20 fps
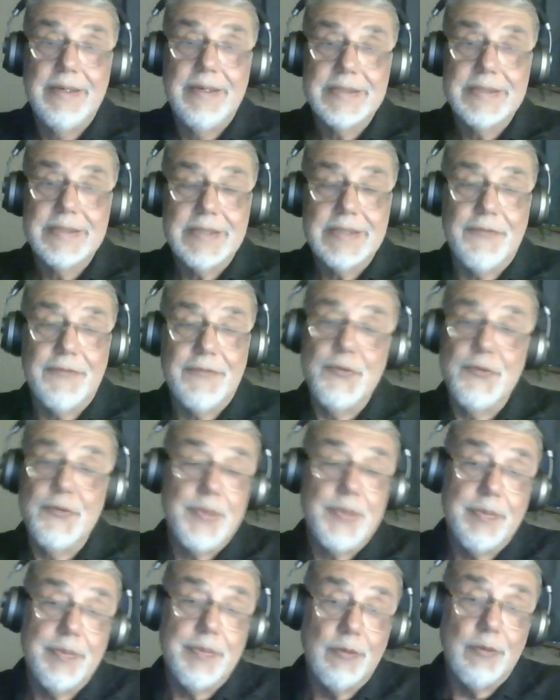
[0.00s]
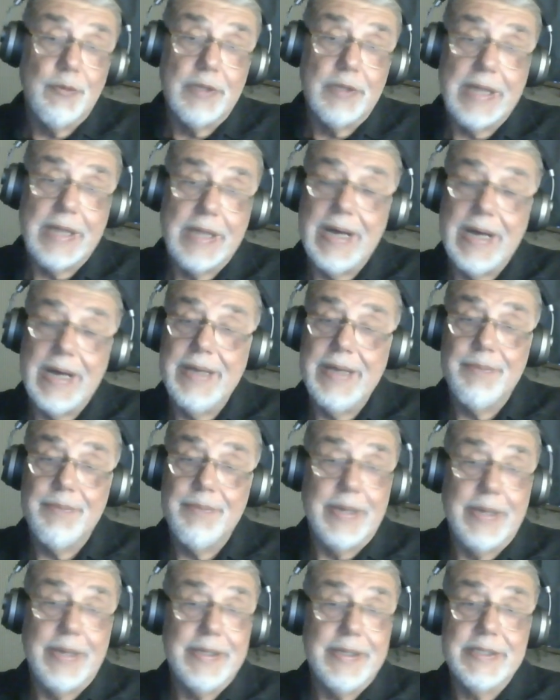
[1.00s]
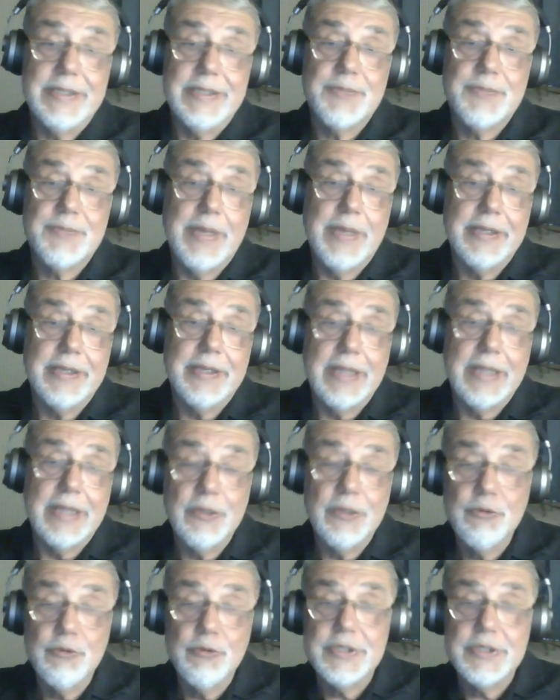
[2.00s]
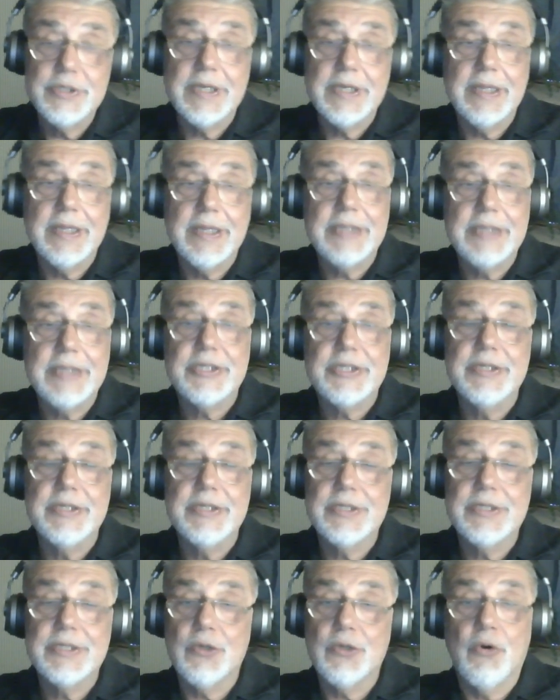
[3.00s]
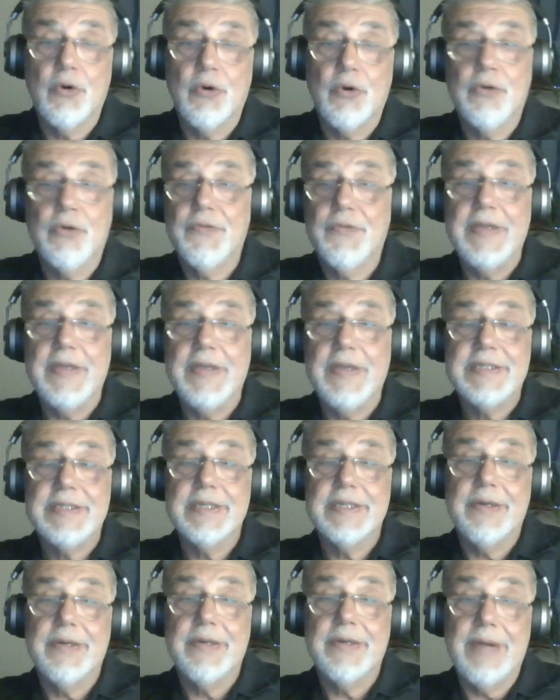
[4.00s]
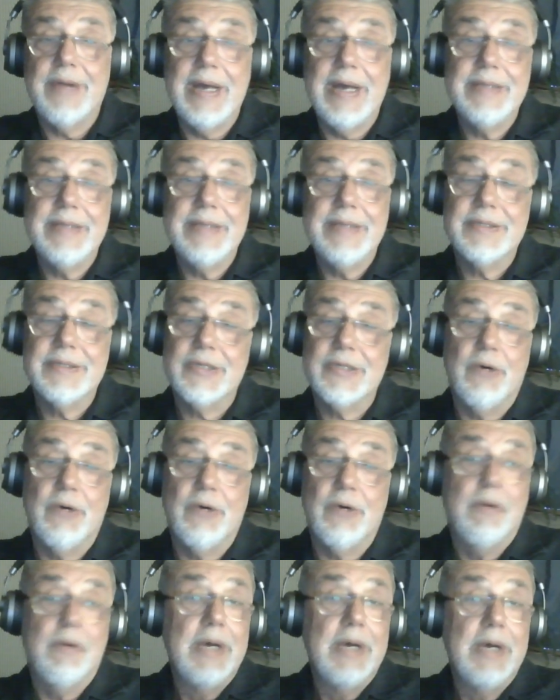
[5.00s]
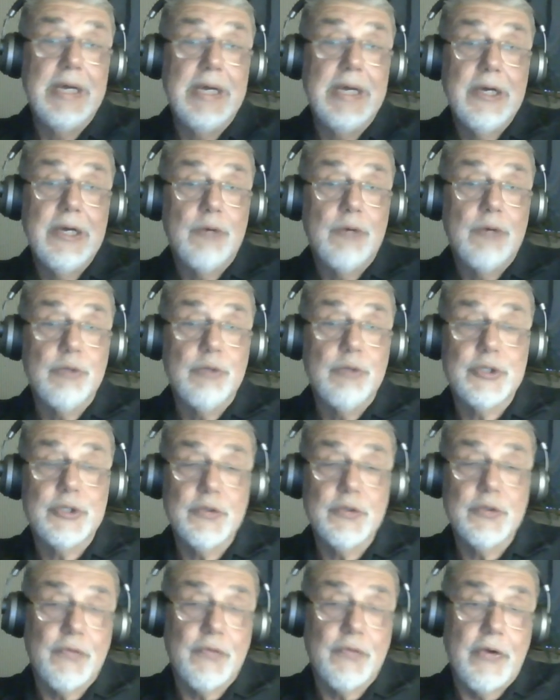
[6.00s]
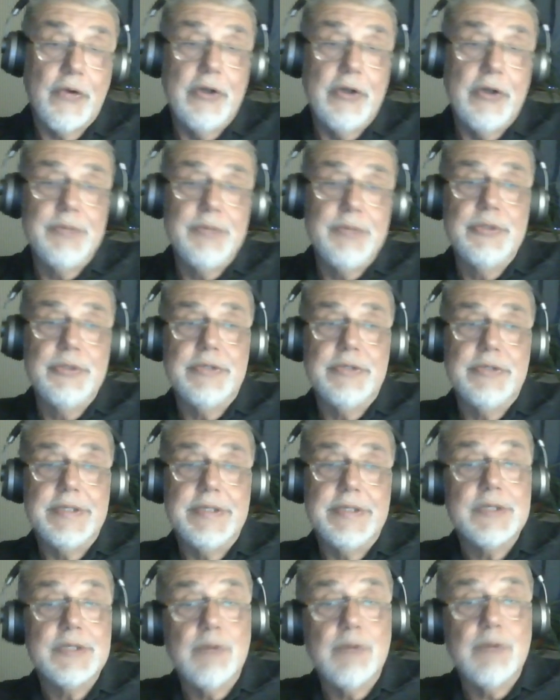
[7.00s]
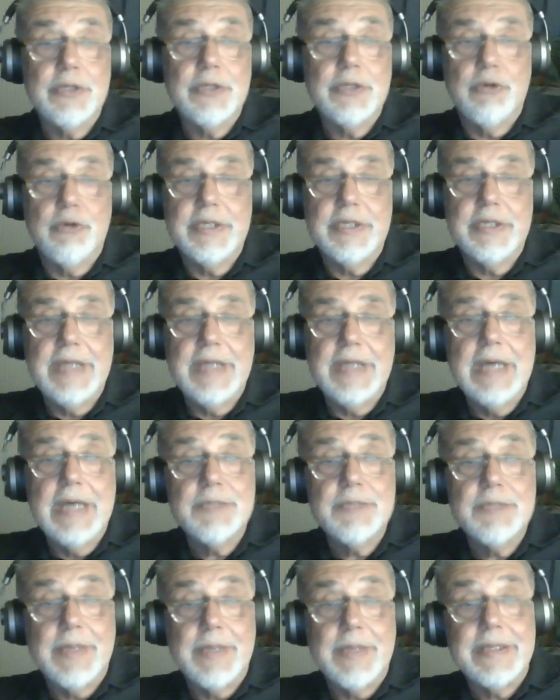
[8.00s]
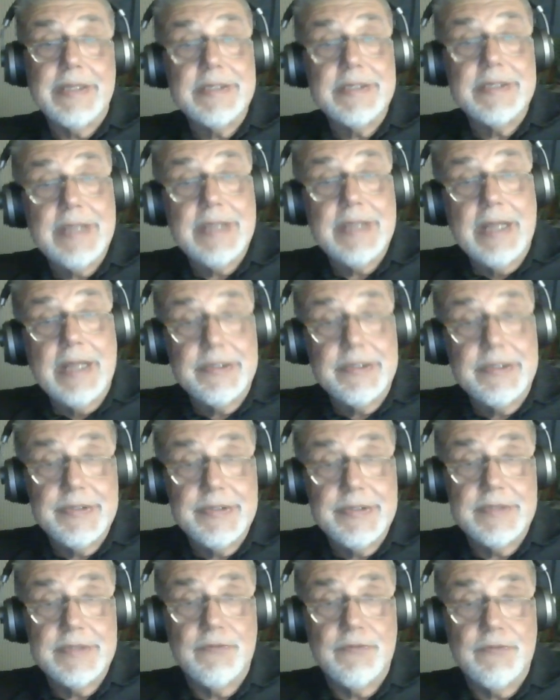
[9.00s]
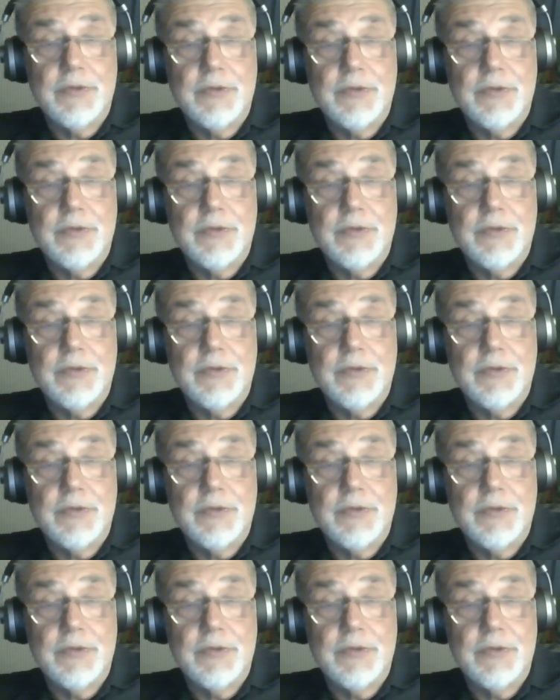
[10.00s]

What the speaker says: a few people will die, but it's better than losing elections or facing a riot. So, we'll shoot for herd immunity. This is what Turkey does, but there's another reason for it.